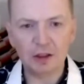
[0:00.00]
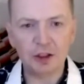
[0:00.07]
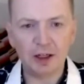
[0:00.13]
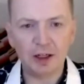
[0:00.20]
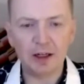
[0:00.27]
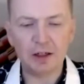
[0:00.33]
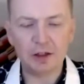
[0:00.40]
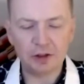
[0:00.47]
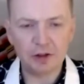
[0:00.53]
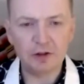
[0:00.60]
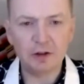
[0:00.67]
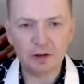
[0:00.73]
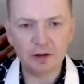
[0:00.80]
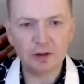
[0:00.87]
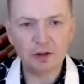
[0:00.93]
change due
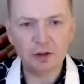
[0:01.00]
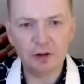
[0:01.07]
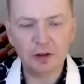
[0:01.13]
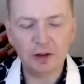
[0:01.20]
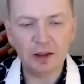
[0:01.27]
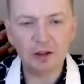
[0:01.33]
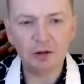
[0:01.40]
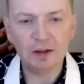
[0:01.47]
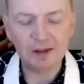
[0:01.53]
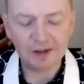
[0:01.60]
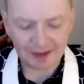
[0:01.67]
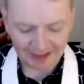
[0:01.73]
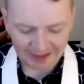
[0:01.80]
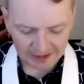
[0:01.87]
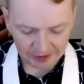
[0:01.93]
to
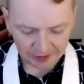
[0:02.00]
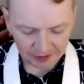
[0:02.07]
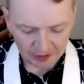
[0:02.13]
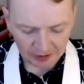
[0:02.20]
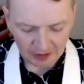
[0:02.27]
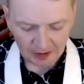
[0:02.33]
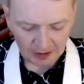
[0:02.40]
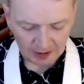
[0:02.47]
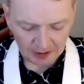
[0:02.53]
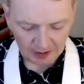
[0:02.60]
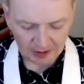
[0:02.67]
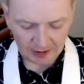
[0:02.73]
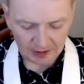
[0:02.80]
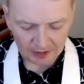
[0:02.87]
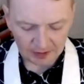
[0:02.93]
increased heat
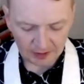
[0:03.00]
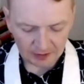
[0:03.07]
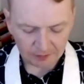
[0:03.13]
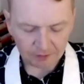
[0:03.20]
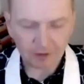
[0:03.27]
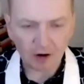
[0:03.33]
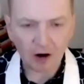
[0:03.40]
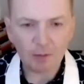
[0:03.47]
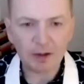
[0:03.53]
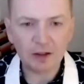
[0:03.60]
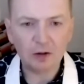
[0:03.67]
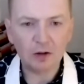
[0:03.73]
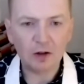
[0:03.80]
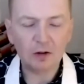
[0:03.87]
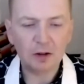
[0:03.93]
and farming
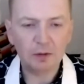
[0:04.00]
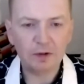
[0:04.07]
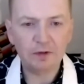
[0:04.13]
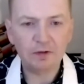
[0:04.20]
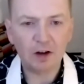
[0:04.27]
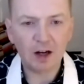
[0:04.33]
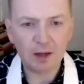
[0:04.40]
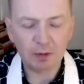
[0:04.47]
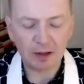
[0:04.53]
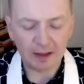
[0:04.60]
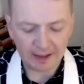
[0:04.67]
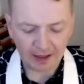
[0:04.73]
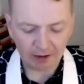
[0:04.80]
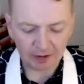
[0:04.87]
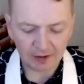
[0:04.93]
no longer being viable
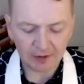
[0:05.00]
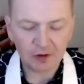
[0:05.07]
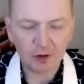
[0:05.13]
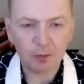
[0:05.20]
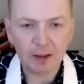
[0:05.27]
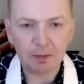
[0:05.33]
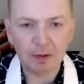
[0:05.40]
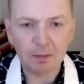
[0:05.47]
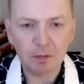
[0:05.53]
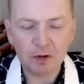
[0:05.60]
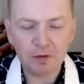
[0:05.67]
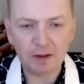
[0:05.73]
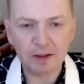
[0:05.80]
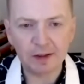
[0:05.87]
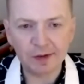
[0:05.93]
in areas, so people
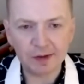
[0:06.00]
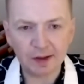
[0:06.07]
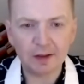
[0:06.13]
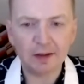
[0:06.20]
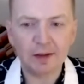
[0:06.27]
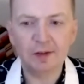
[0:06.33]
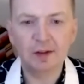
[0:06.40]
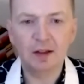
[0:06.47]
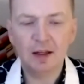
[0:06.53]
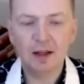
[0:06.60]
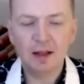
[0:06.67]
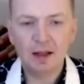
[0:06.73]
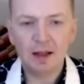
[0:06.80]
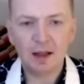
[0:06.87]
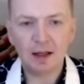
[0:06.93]
moving to cities,
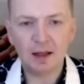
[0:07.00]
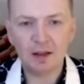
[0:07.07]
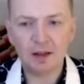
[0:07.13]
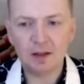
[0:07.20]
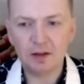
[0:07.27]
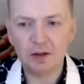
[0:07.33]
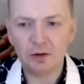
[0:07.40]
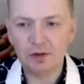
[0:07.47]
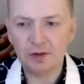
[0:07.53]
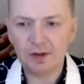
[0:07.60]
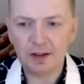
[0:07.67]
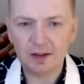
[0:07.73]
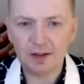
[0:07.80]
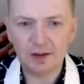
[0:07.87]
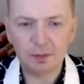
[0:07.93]
and those
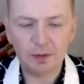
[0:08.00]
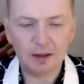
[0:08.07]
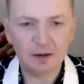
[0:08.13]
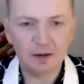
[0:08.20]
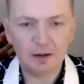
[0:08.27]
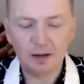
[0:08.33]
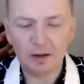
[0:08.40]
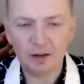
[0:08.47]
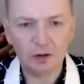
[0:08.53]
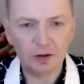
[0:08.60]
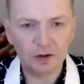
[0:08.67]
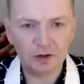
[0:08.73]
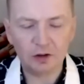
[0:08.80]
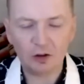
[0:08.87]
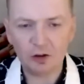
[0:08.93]
cities being, the
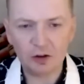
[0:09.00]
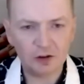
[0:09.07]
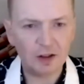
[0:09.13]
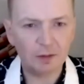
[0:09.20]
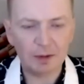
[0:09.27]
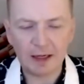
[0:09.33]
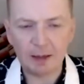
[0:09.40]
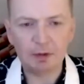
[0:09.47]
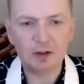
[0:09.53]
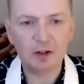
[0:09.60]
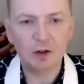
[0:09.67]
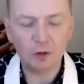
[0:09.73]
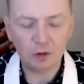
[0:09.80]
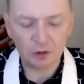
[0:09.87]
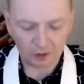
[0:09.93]
structures not being able to
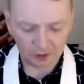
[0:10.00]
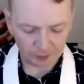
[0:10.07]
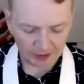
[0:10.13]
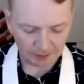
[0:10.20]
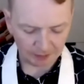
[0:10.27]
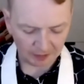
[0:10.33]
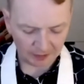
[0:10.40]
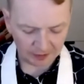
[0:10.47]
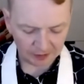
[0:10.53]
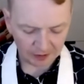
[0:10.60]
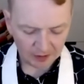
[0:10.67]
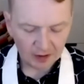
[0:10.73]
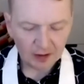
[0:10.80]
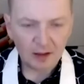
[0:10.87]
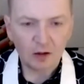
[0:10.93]
hold those people, and
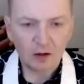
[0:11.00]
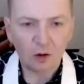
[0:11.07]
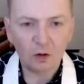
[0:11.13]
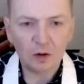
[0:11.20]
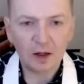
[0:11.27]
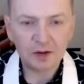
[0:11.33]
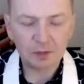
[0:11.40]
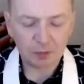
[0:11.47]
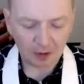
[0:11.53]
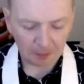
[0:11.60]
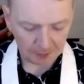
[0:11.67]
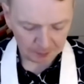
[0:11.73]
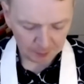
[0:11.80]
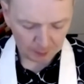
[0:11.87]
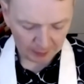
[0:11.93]
all kinds of
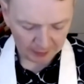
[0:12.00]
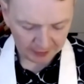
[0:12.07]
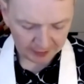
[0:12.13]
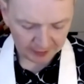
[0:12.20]
problems breaking